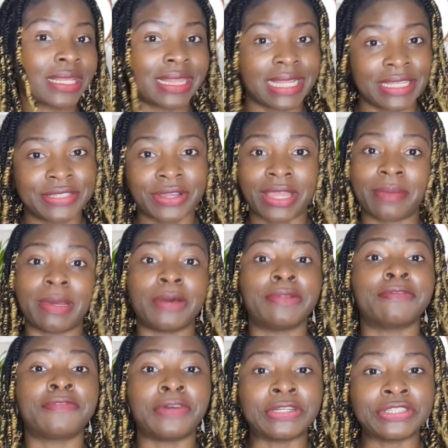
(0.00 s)
Let's talk about
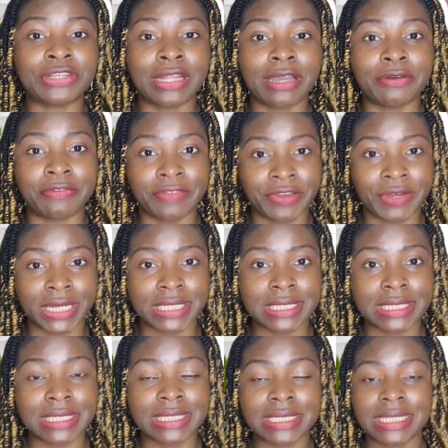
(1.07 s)
the functional ovarian
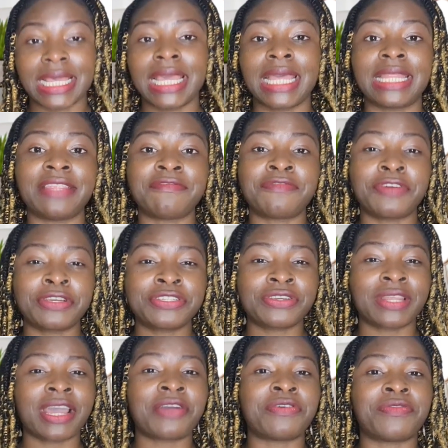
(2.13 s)
cysts. The
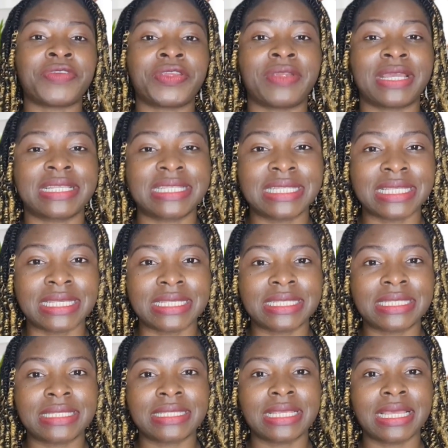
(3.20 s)
functional ovarian
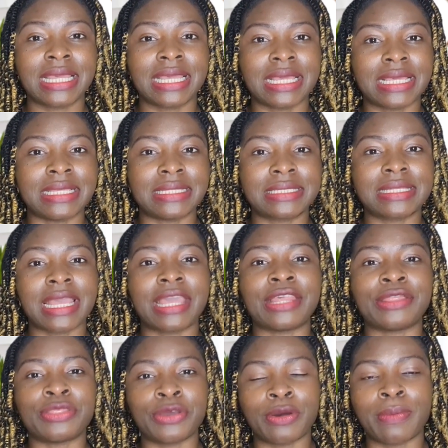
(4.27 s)
cyst is a
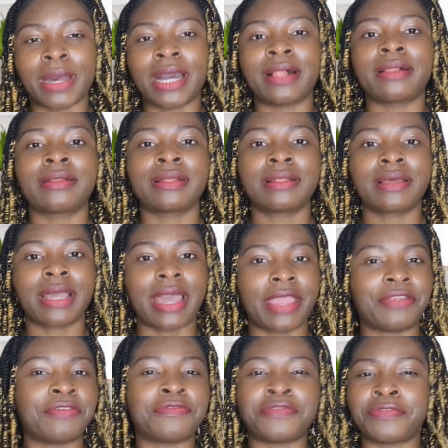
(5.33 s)
normal
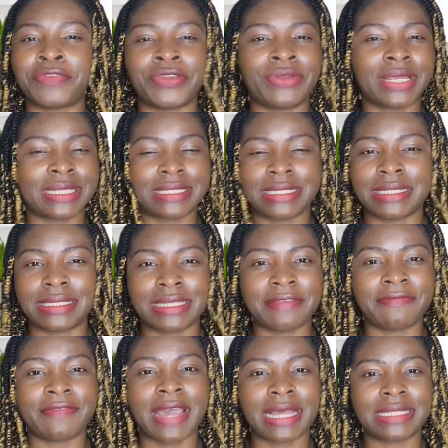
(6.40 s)
kind of ovarian cyst.
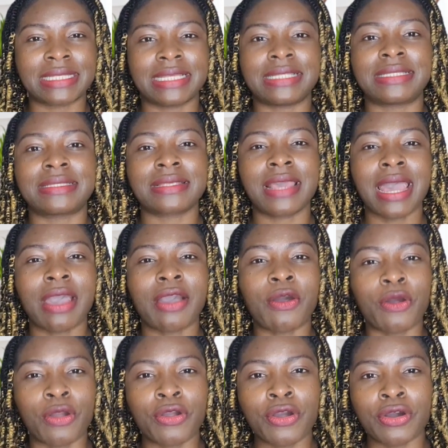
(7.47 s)
In fact, it
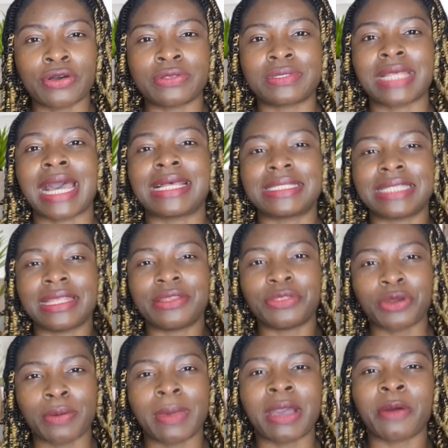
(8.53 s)
occurs as a
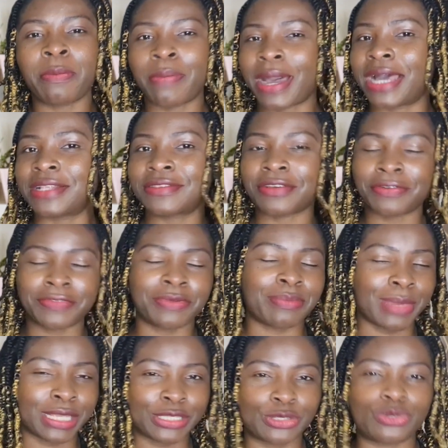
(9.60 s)
normal part of the
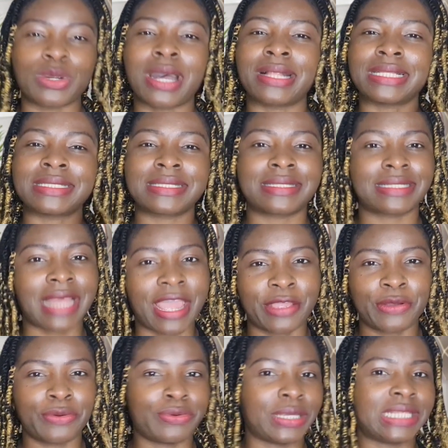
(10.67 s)
menstrual
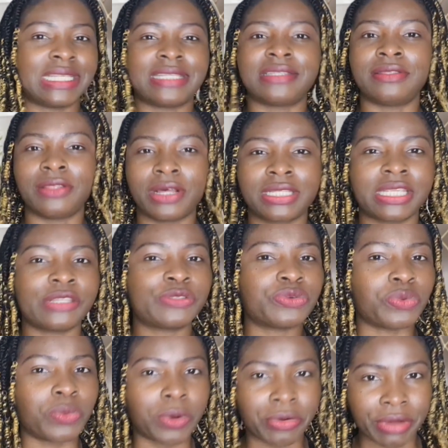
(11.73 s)
cycle. It is nothing to
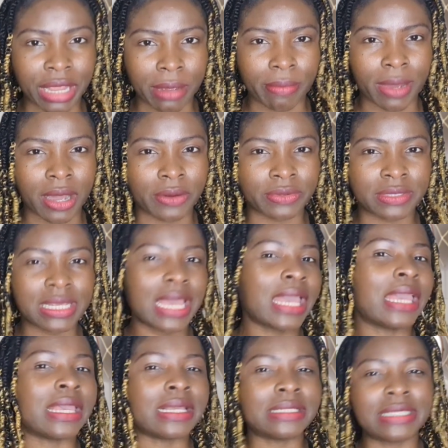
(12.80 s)
worry about.
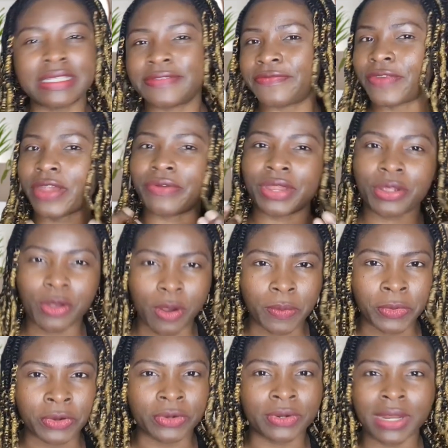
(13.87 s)
It is very
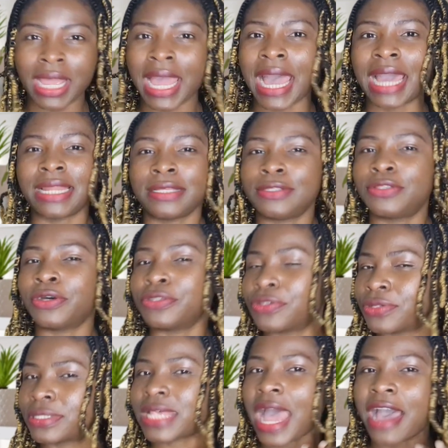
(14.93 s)
common and it
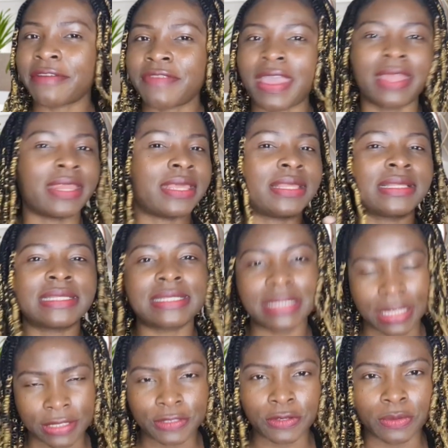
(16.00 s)
doesn't have any
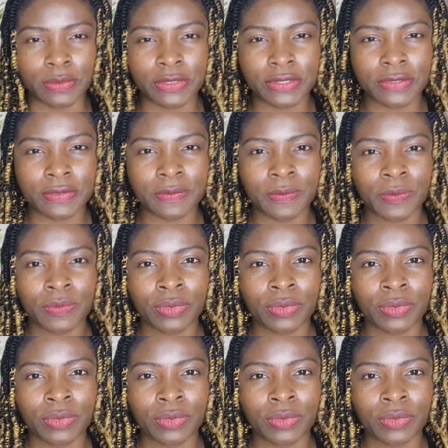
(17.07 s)
symptoms.